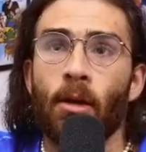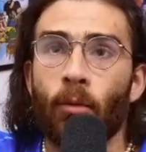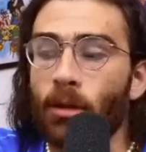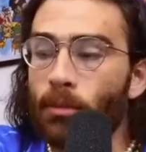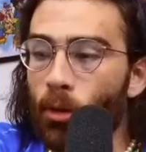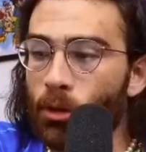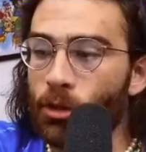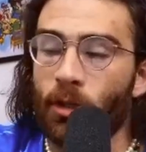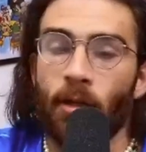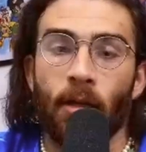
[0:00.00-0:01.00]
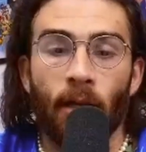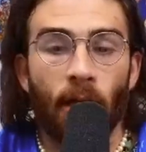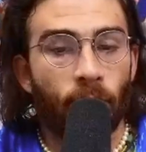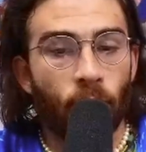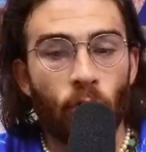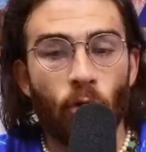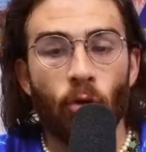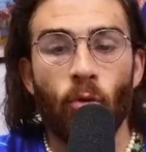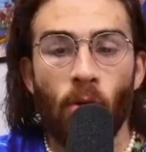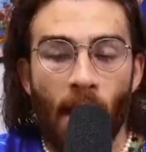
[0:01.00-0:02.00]
with abortion, if
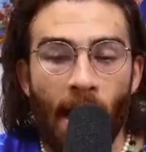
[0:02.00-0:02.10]
you